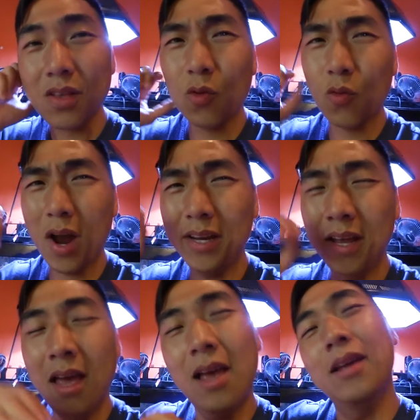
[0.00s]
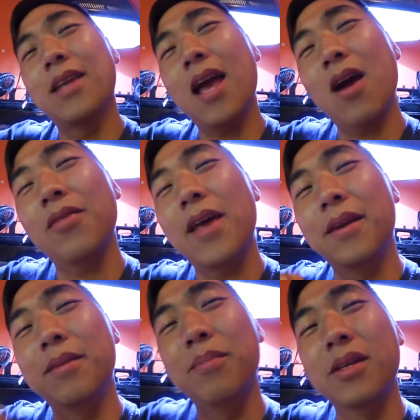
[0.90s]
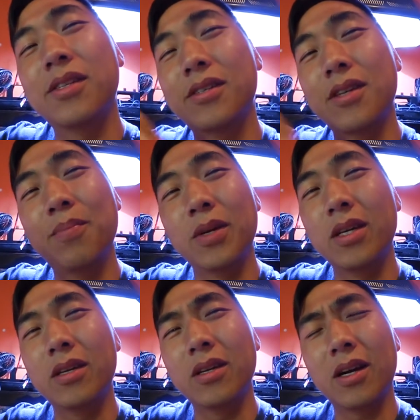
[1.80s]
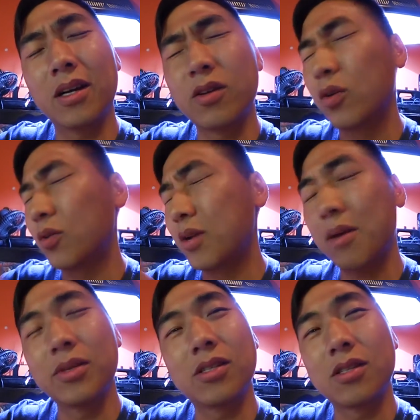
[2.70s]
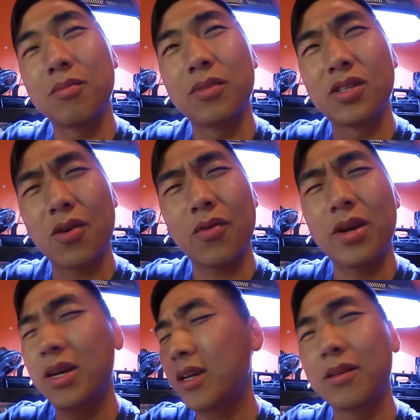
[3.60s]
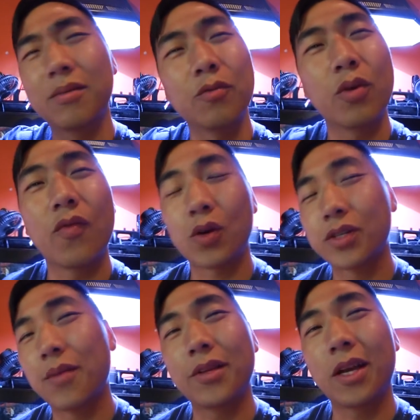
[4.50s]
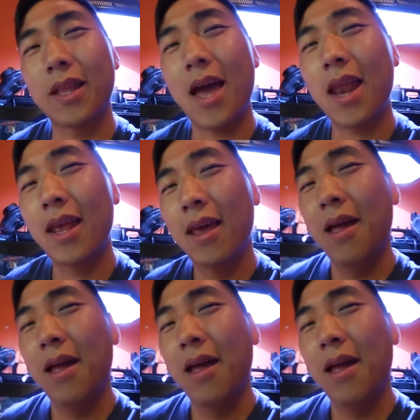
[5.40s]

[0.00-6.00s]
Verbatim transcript: Right down that Mississippi, uh, no, no, not Mississippi, Missouri River or something like that.